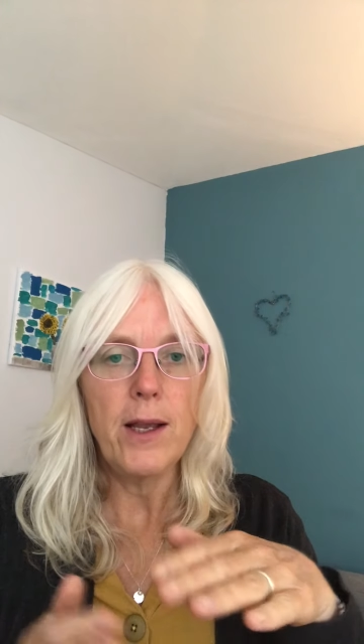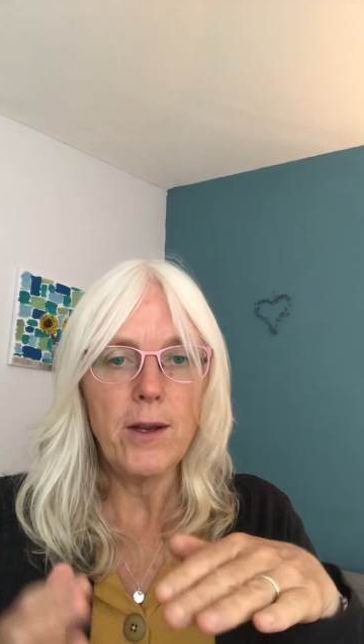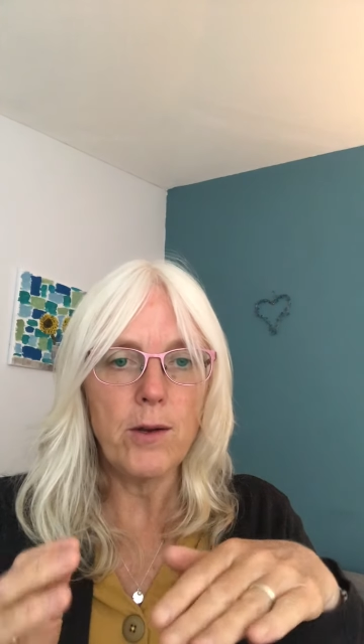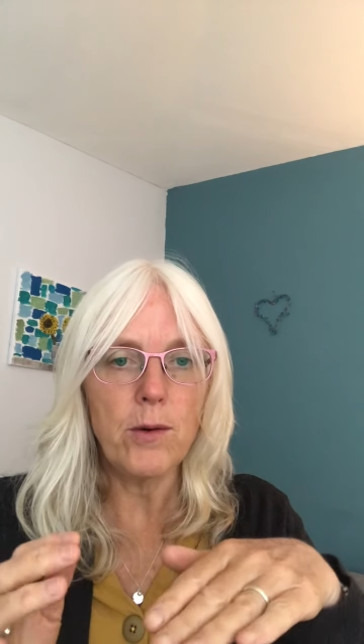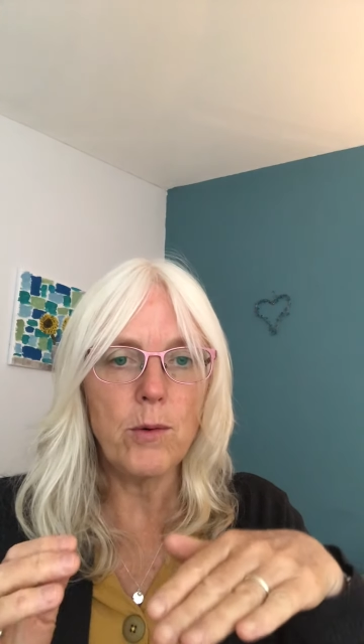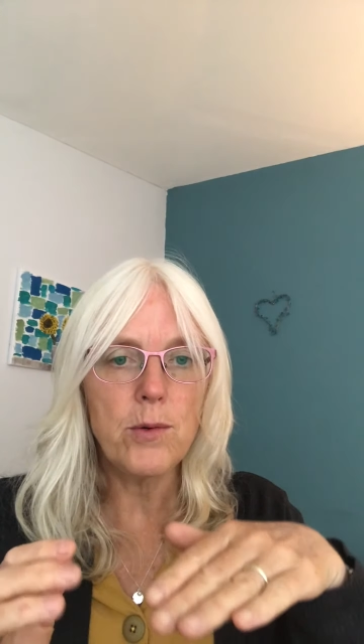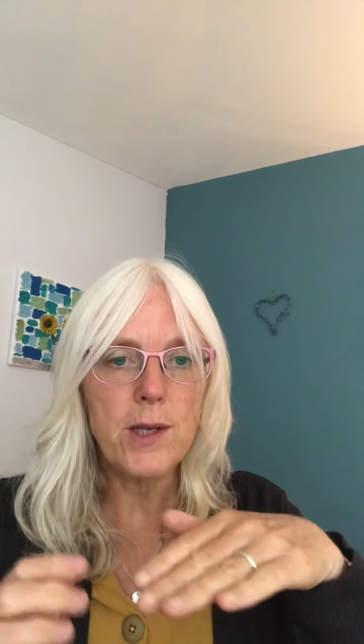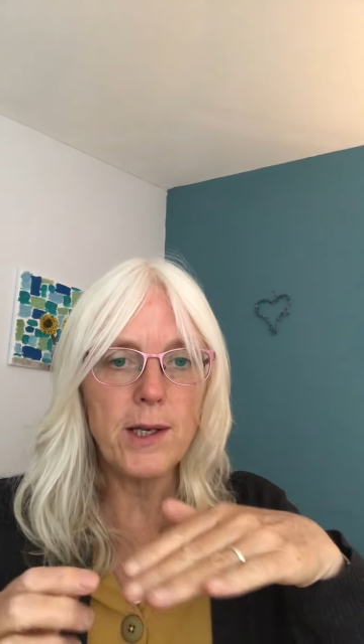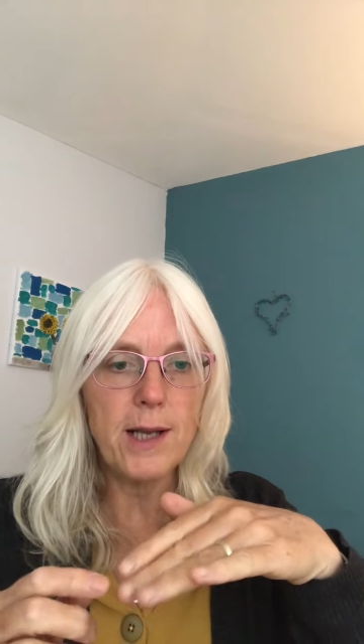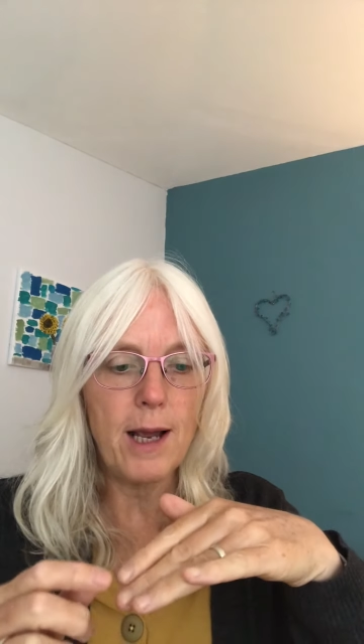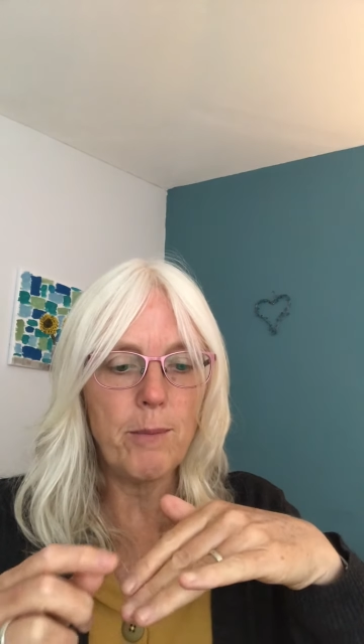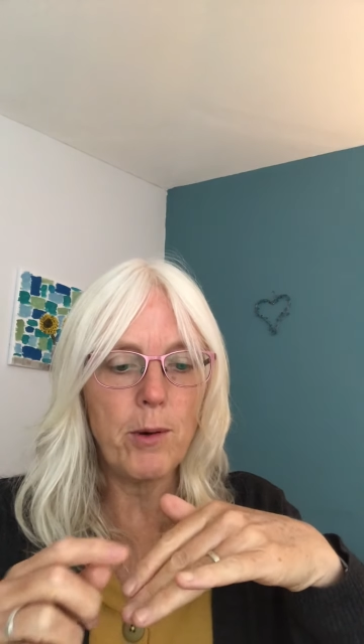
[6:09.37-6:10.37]
You can also
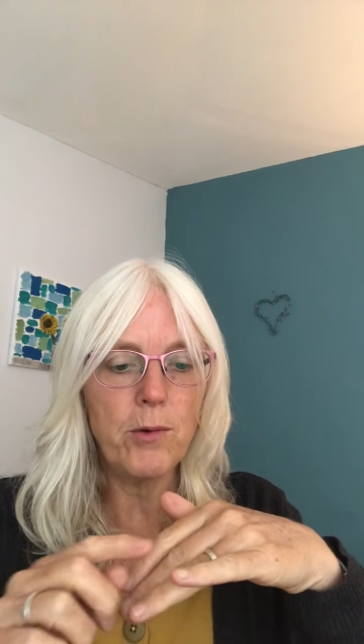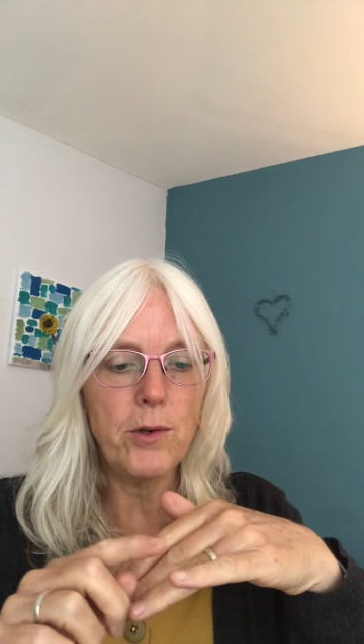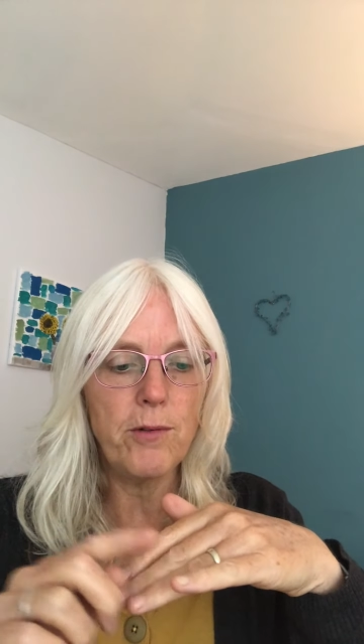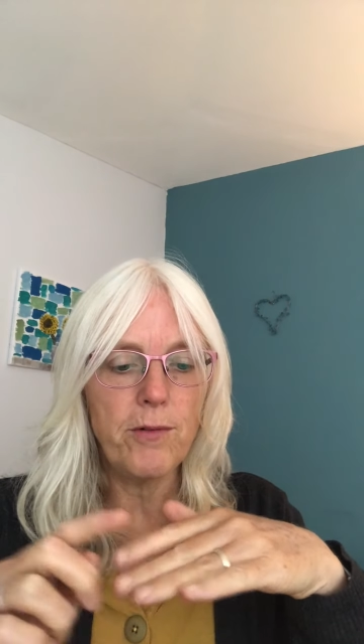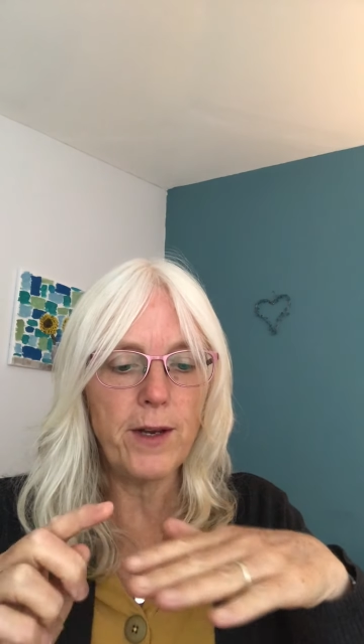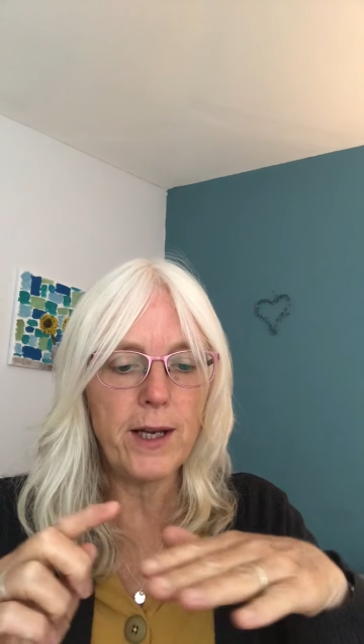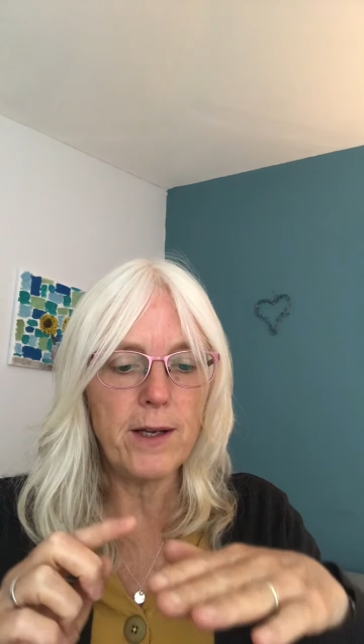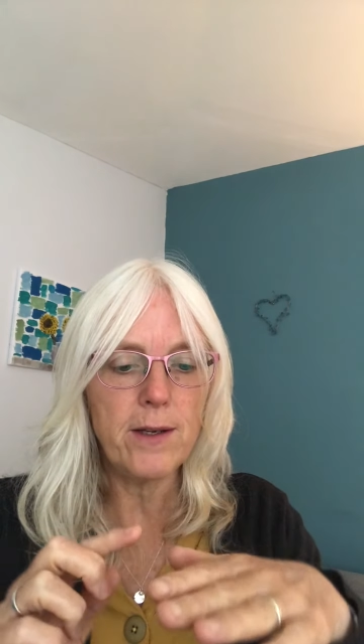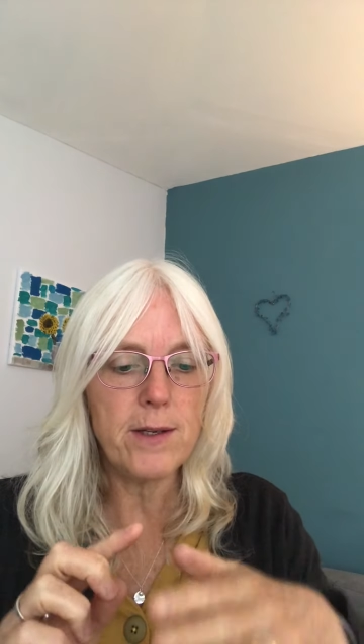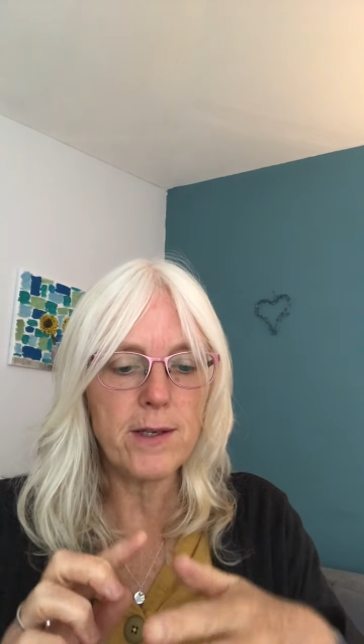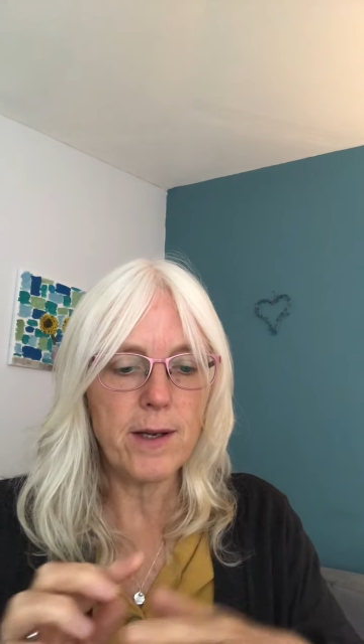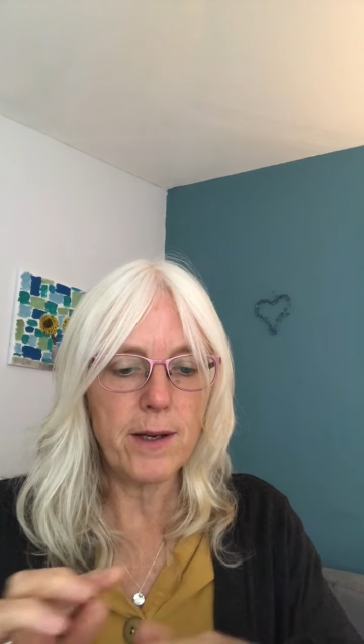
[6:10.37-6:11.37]
tap on your
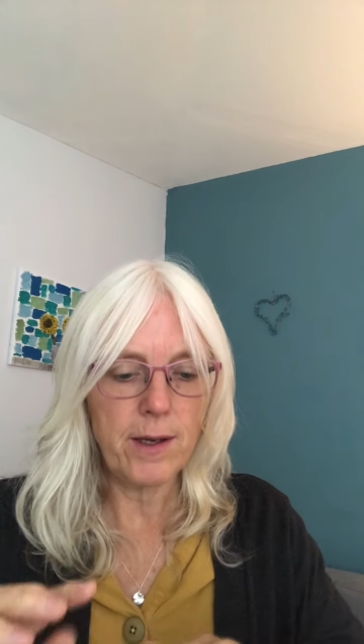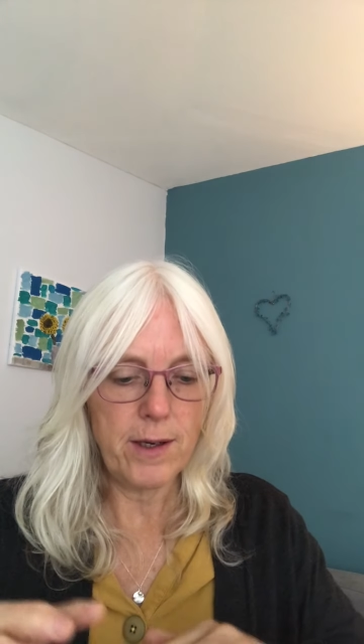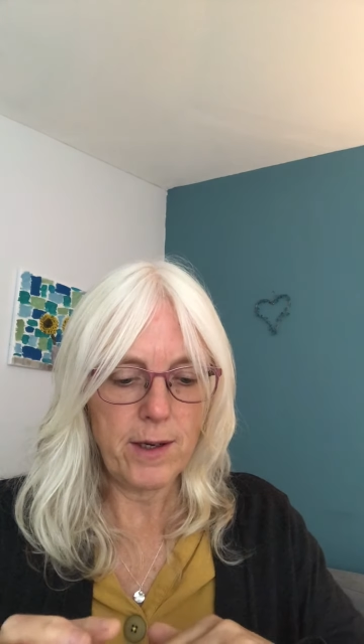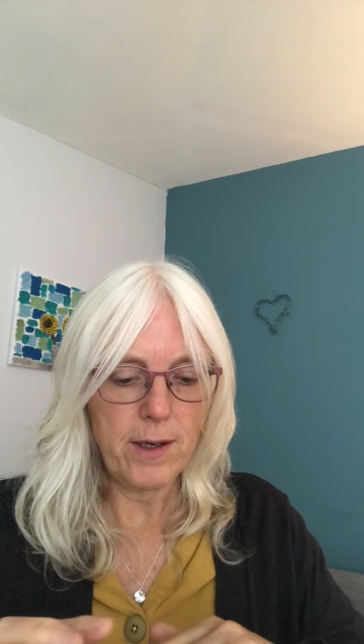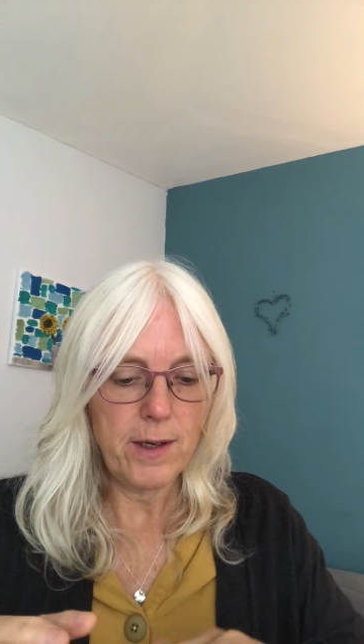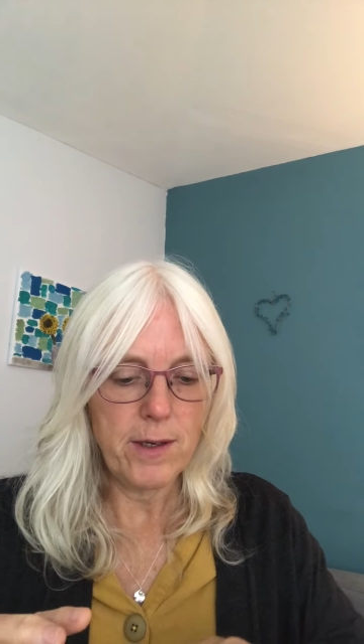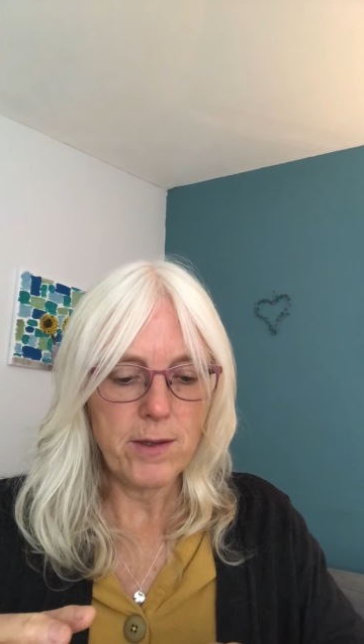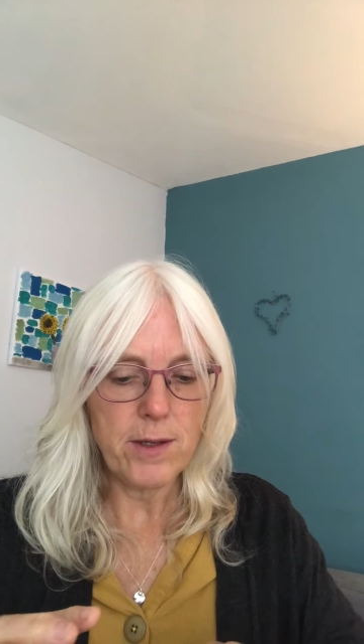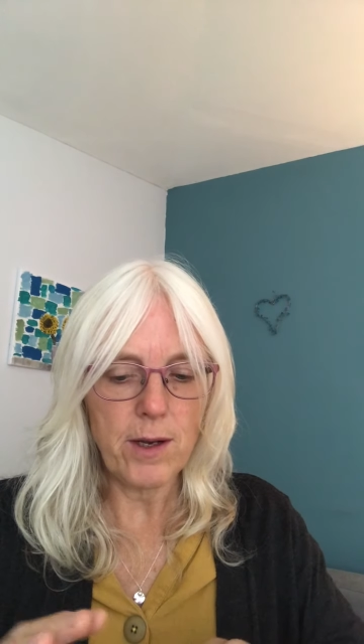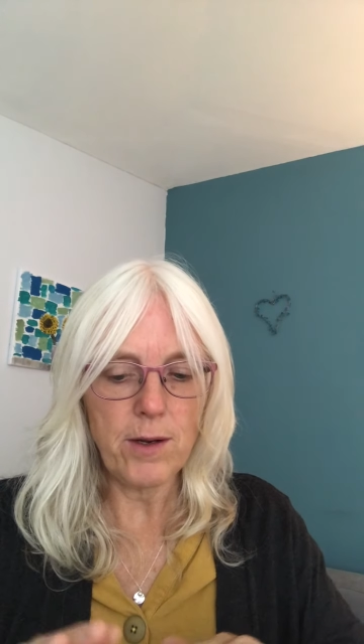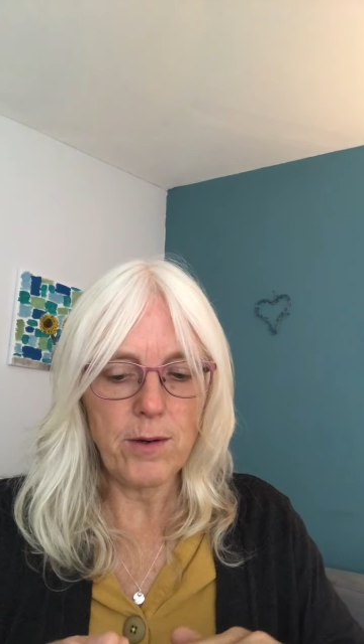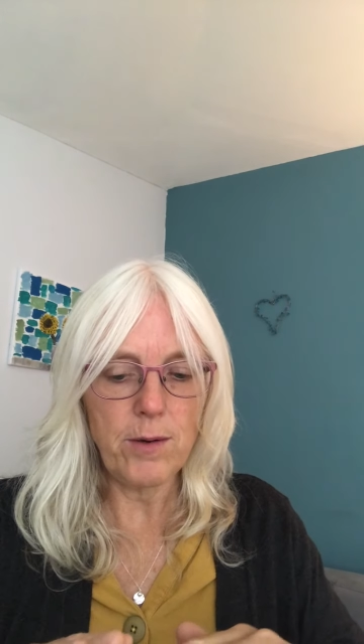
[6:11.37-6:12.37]
fingers,
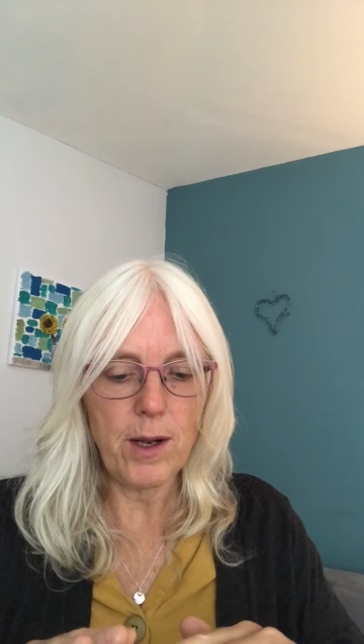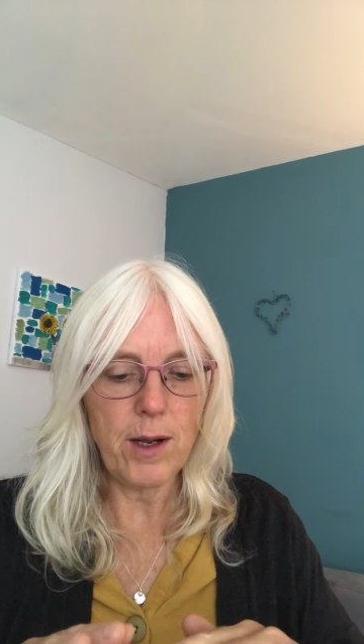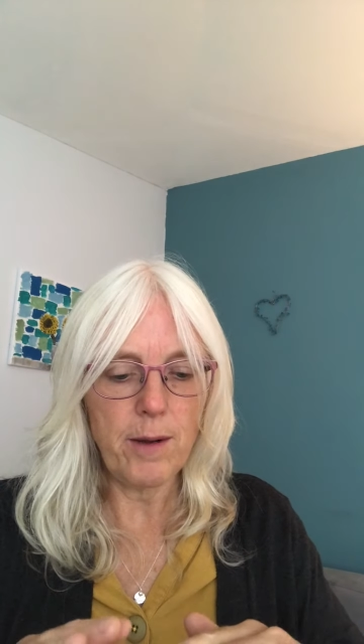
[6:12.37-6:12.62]
so